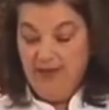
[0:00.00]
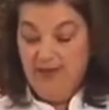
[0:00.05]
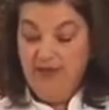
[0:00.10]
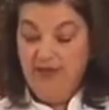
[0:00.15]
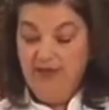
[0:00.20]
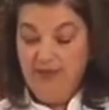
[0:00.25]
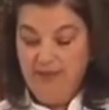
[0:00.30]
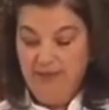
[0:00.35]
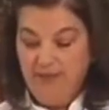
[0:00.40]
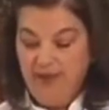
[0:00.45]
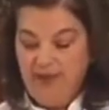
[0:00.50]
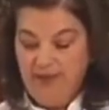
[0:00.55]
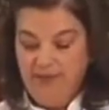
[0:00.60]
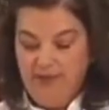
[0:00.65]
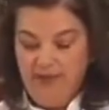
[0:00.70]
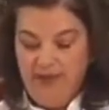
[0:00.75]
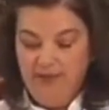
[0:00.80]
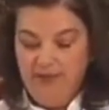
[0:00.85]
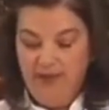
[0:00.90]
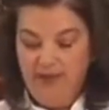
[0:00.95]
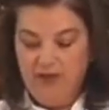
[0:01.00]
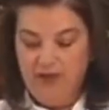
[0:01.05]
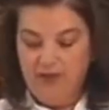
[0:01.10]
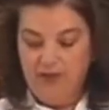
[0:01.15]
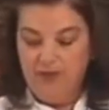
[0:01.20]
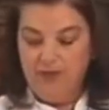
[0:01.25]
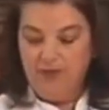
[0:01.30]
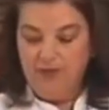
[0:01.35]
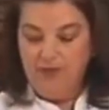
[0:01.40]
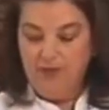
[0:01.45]
this is my favorite,
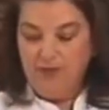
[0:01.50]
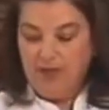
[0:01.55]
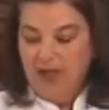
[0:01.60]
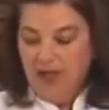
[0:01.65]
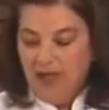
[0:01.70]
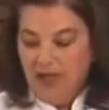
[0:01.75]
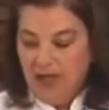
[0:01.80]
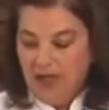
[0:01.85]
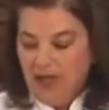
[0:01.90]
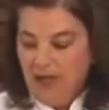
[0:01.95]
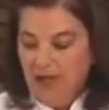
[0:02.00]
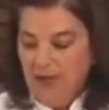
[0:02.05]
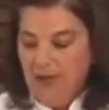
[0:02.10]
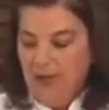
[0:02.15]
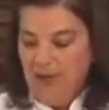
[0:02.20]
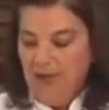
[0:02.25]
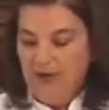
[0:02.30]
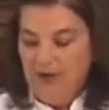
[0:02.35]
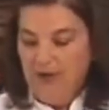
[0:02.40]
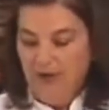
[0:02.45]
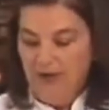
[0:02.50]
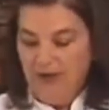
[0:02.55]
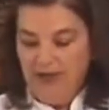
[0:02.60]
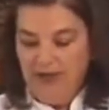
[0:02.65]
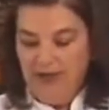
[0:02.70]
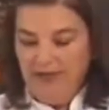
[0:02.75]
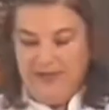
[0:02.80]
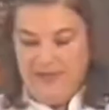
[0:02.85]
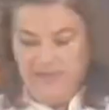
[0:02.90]
so I hope you enjoy it.